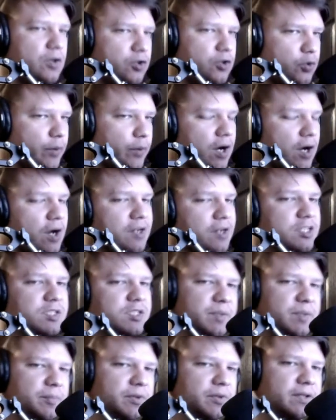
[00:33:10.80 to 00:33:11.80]
Do we
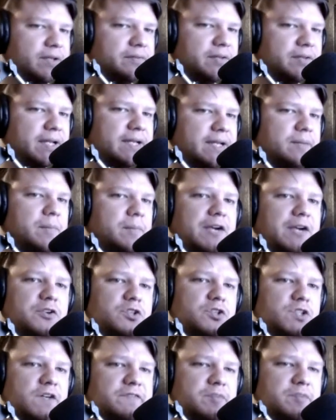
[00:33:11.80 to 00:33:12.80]
honestly believe like
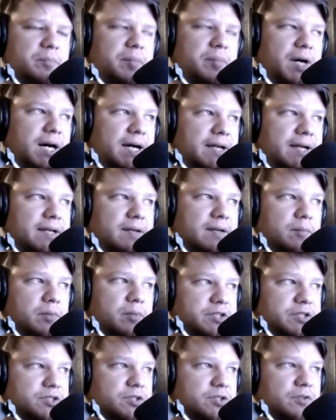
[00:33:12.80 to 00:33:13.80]
Microsoft buying
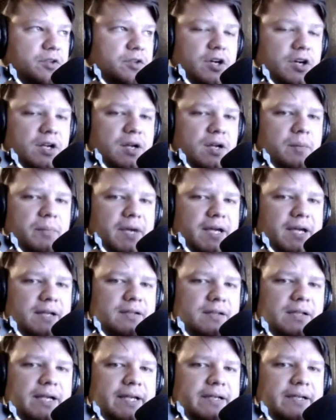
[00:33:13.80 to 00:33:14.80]
Blizzard? They're gonna
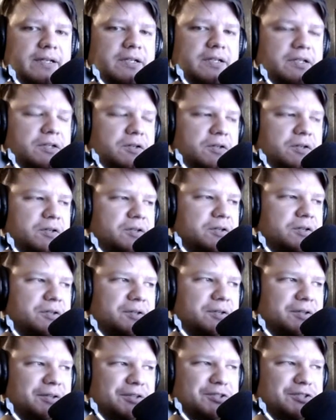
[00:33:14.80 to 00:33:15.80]
make like
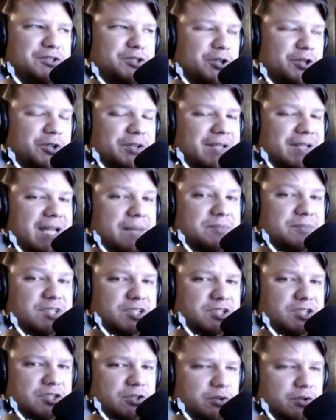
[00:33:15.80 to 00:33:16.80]
uh, certain games
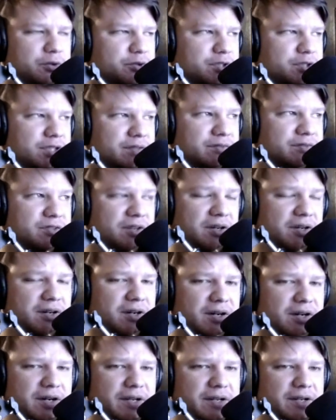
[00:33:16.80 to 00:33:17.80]
exclusives
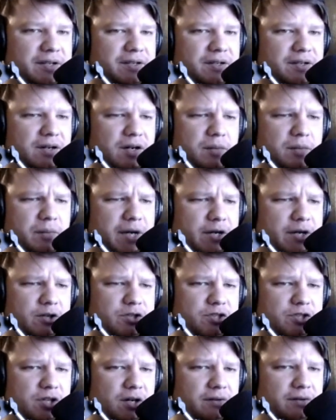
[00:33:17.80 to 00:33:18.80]
on on
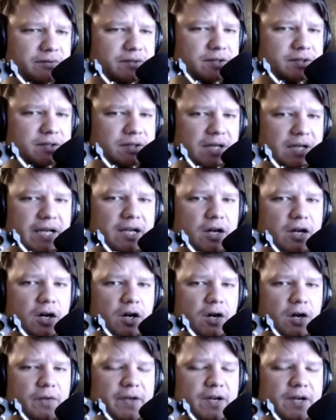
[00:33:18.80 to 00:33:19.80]
Microsoft? Like,
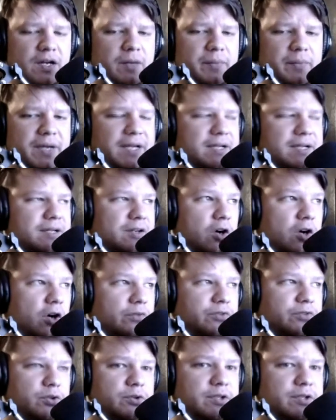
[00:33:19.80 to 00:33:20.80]
are they gonna make Call
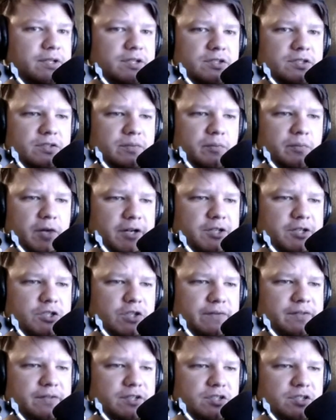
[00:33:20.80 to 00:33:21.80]
of Duty ex
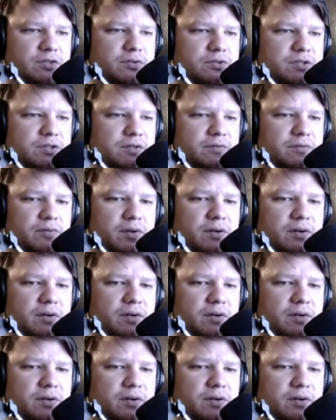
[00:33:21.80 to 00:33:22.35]
Microsoft exclusive?